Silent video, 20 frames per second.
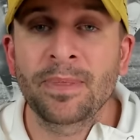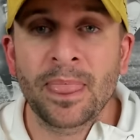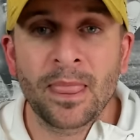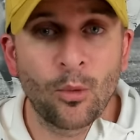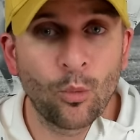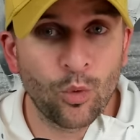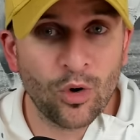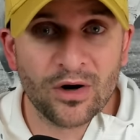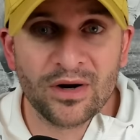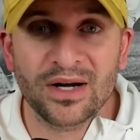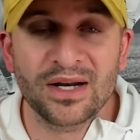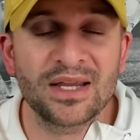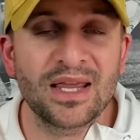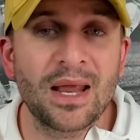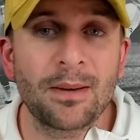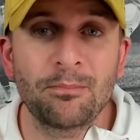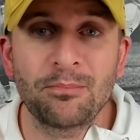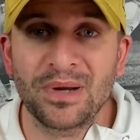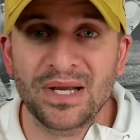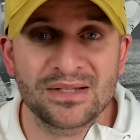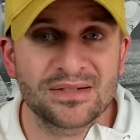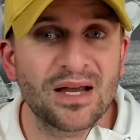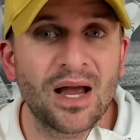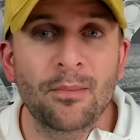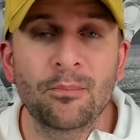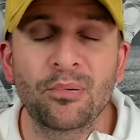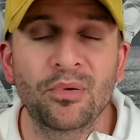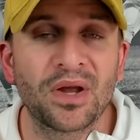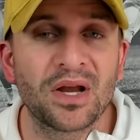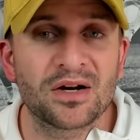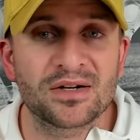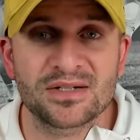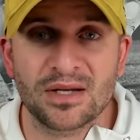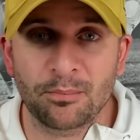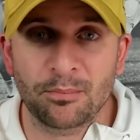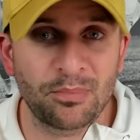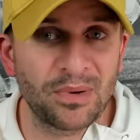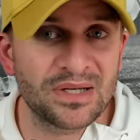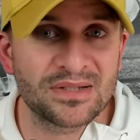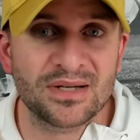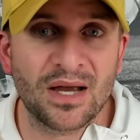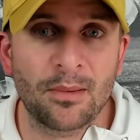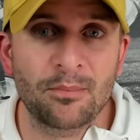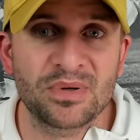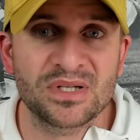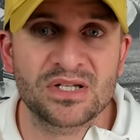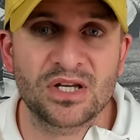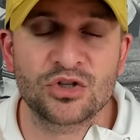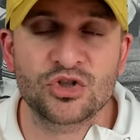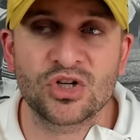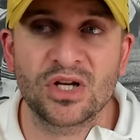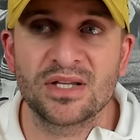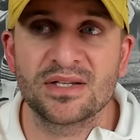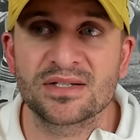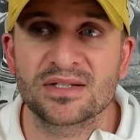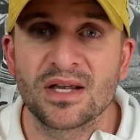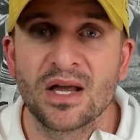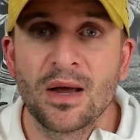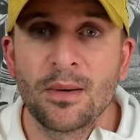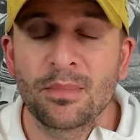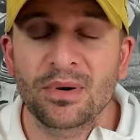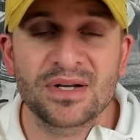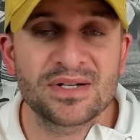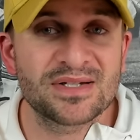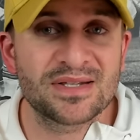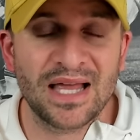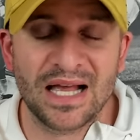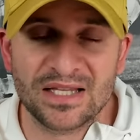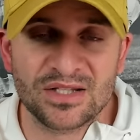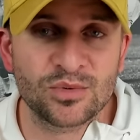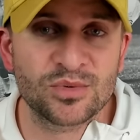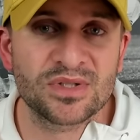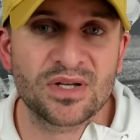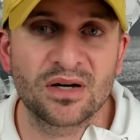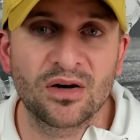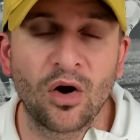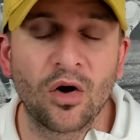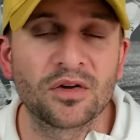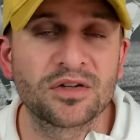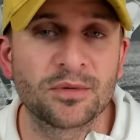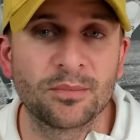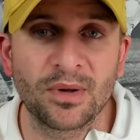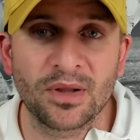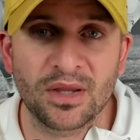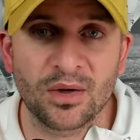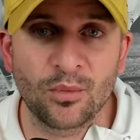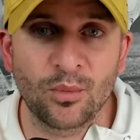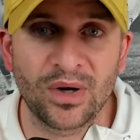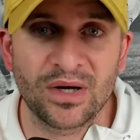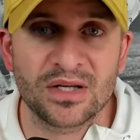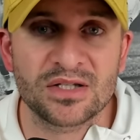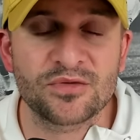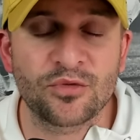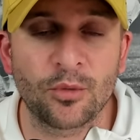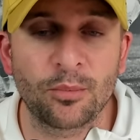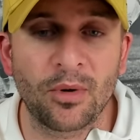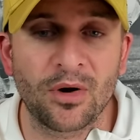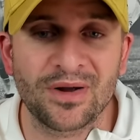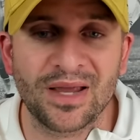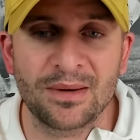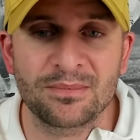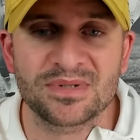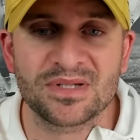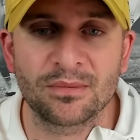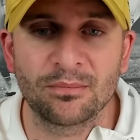We're going to get big-time players at big-time positions because that's what's going to ultimately win us football games the